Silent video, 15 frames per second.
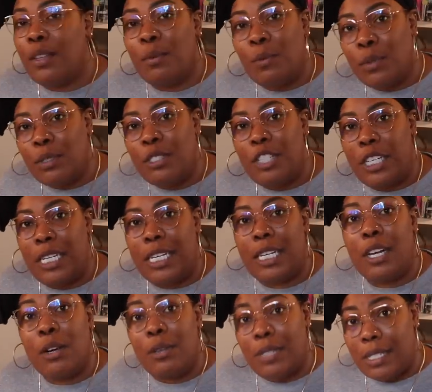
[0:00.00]
The Wool Jeanie
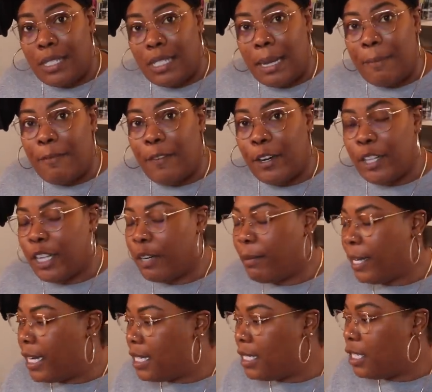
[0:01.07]
goes a step further
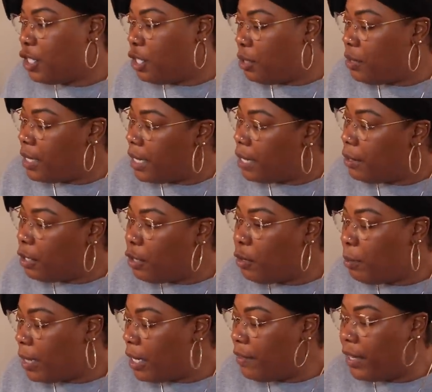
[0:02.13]
because it's using a little
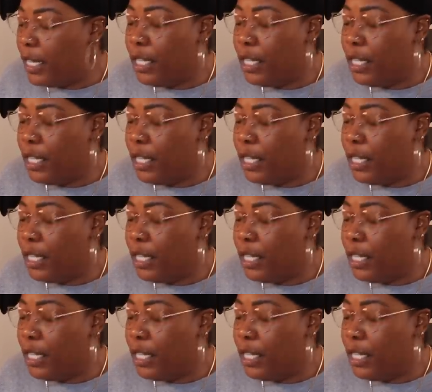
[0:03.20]
bit of